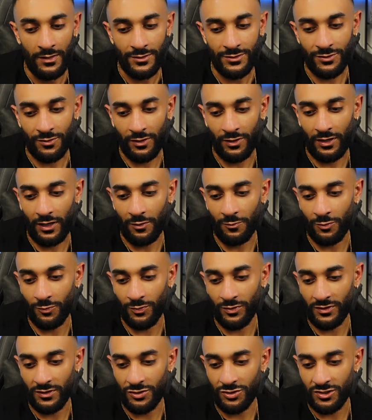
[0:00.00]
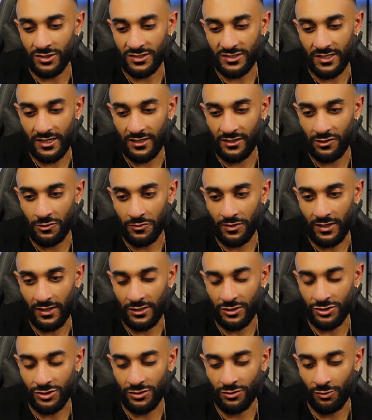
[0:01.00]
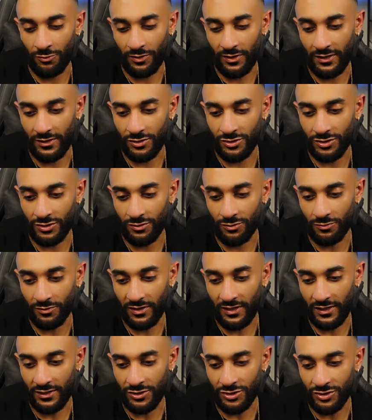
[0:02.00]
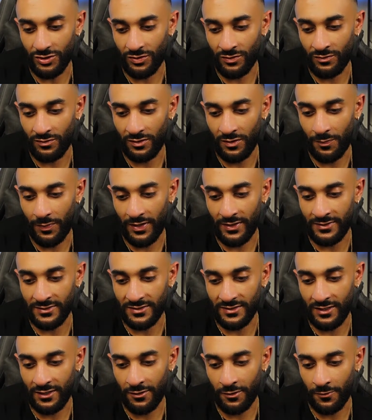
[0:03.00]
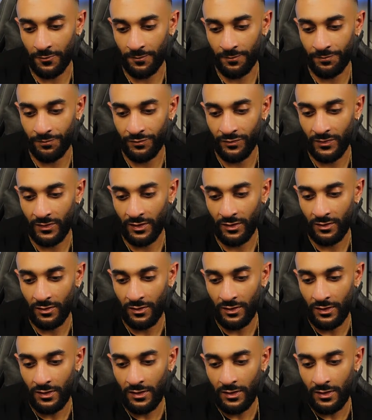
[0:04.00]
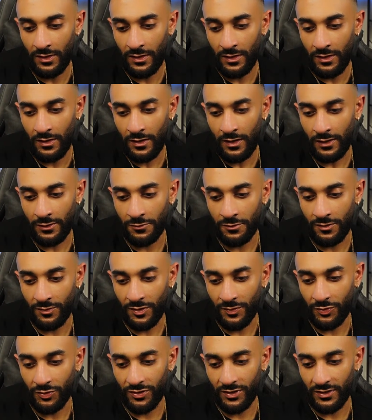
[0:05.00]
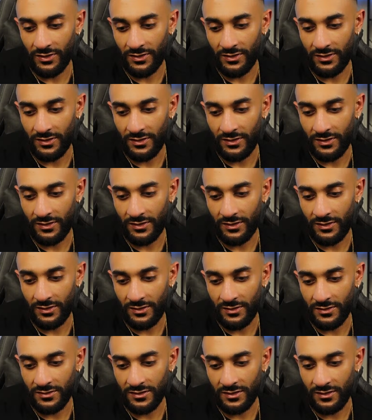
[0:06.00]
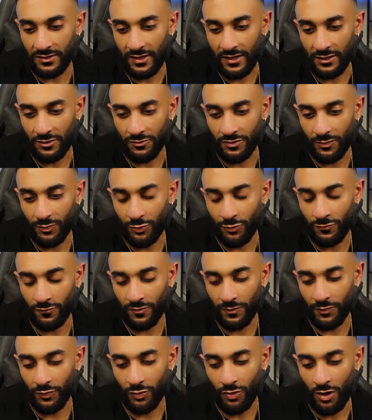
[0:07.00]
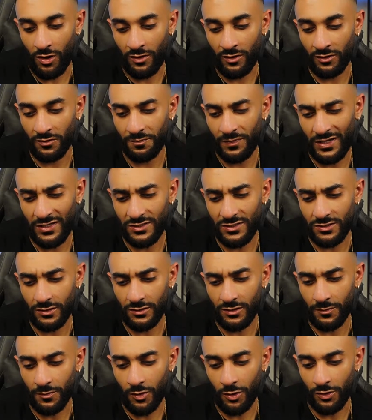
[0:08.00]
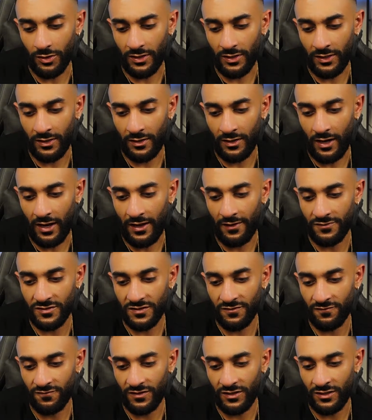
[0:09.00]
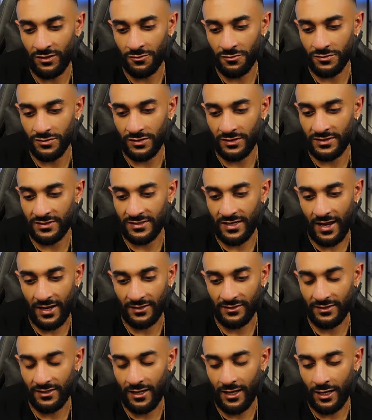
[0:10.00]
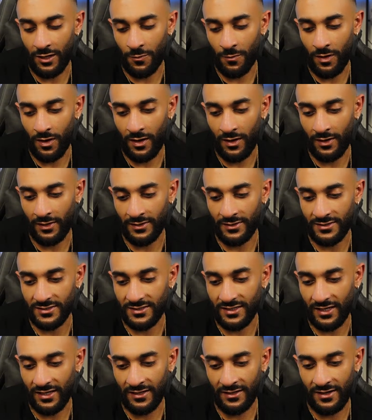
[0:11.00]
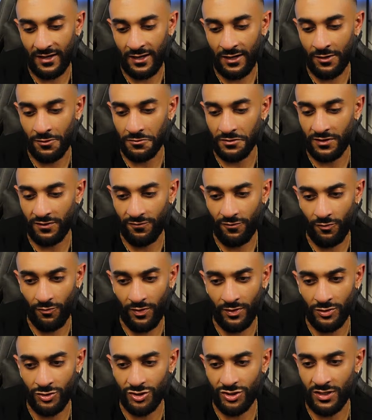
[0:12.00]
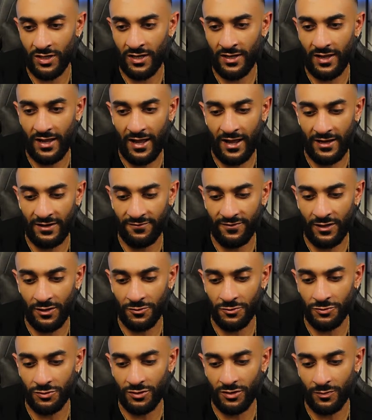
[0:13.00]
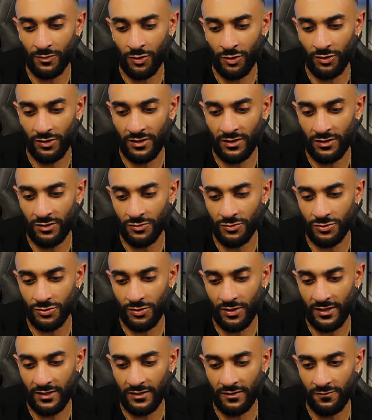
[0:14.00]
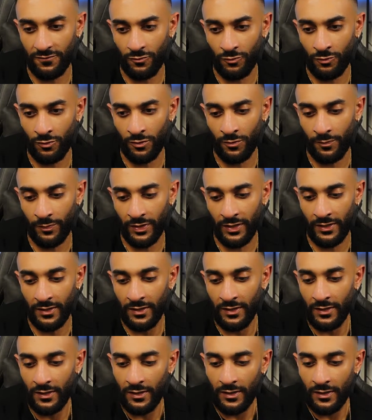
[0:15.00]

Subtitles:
So I would really just say location, depends there. How do you come up with ideas and how to improve a product based on the market? I have some videos exactly how I stand out, differentiate, add value to the market, user 84, but